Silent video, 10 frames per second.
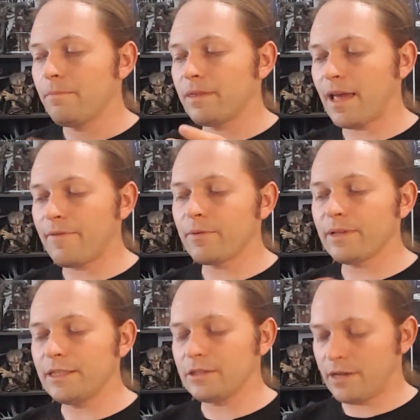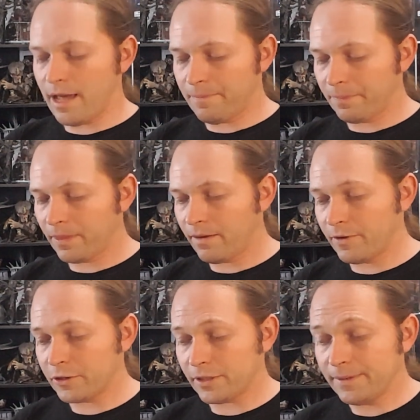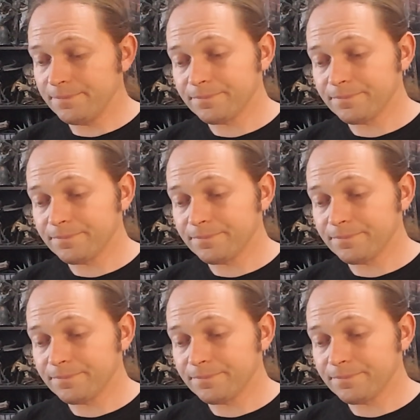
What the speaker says: But they haven't released her yet, officially.